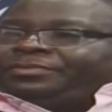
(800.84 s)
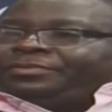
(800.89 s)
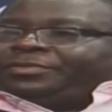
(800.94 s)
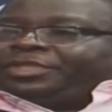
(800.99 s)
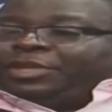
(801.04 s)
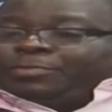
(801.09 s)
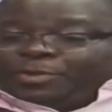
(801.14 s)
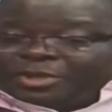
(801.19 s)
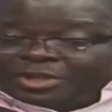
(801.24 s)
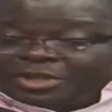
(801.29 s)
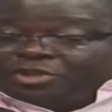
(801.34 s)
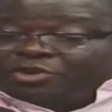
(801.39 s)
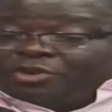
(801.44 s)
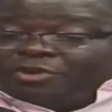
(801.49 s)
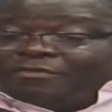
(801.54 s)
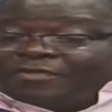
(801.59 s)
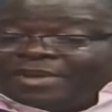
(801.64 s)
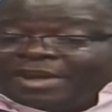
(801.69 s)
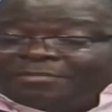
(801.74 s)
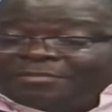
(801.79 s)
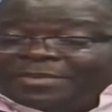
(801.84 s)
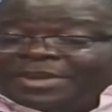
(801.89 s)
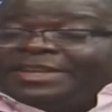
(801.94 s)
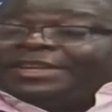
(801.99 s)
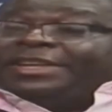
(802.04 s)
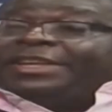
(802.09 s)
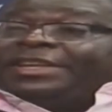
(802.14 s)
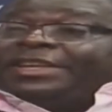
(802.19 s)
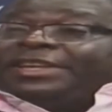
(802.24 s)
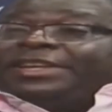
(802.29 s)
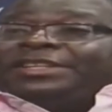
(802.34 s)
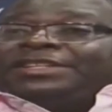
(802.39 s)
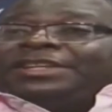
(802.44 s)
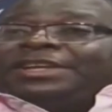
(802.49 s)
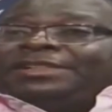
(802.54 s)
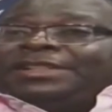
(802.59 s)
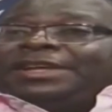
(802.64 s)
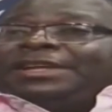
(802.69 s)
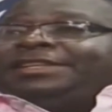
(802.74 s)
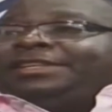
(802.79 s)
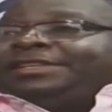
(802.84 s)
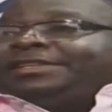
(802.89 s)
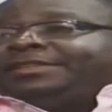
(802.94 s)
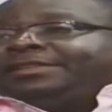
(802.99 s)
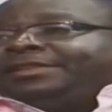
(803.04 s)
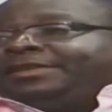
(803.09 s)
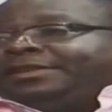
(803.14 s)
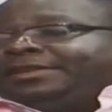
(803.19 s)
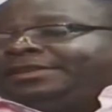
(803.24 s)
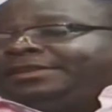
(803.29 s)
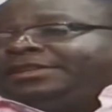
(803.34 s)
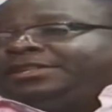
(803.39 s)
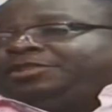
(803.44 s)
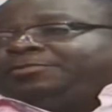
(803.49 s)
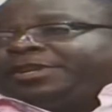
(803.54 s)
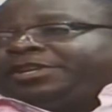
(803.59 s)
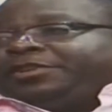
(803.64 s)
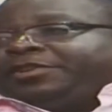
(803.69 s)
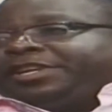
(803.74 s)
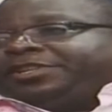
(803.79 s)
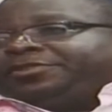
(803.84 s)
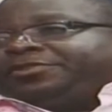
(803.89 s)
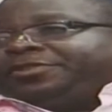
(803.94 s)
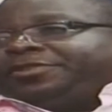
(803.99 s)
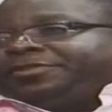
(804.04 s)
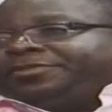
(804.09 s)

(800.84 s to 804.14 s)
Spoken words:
The position of government is that that is speculation.